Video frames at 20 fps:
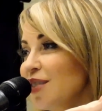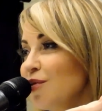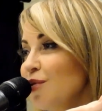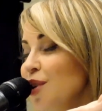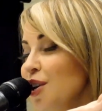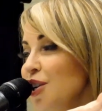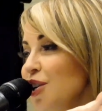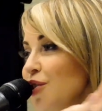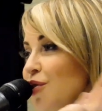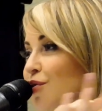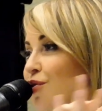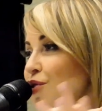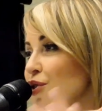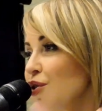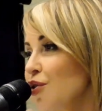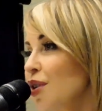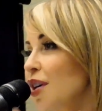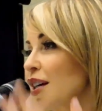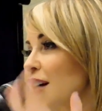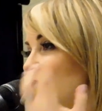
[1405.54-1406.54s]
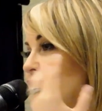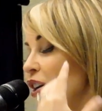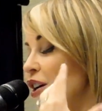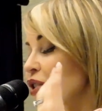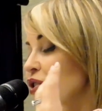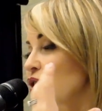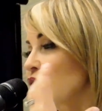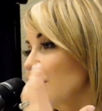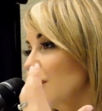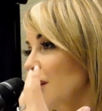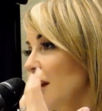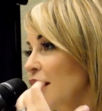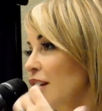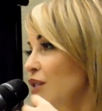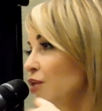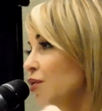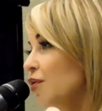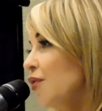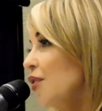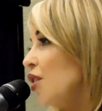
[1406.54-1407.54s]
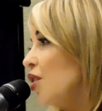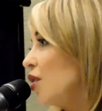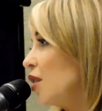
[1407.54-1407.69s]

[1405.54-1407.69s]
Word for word: when you do a character, like you feel